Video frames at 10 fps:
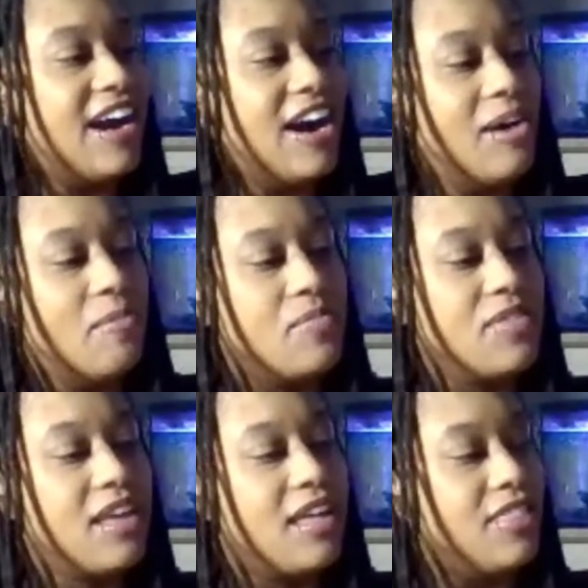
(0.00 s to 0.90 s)

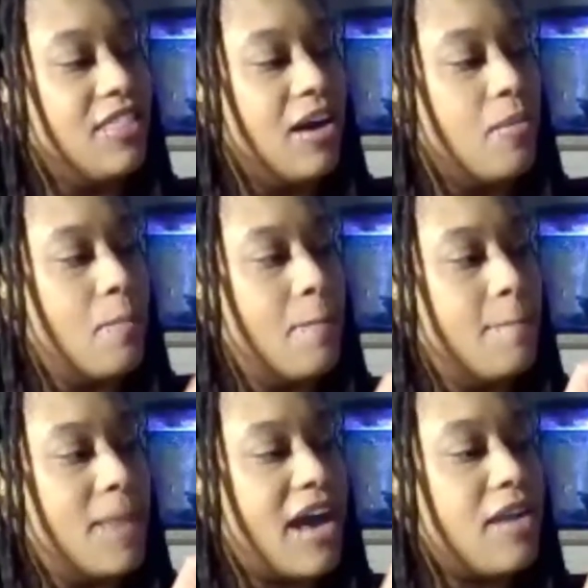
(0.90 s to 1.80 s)
The
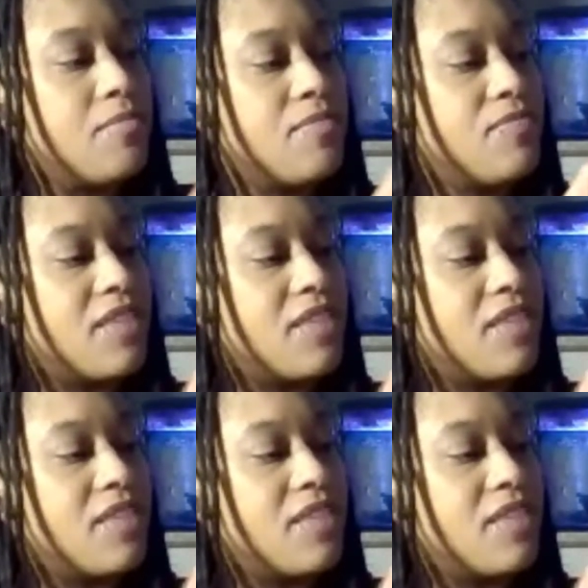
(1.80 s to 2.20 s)
bottom,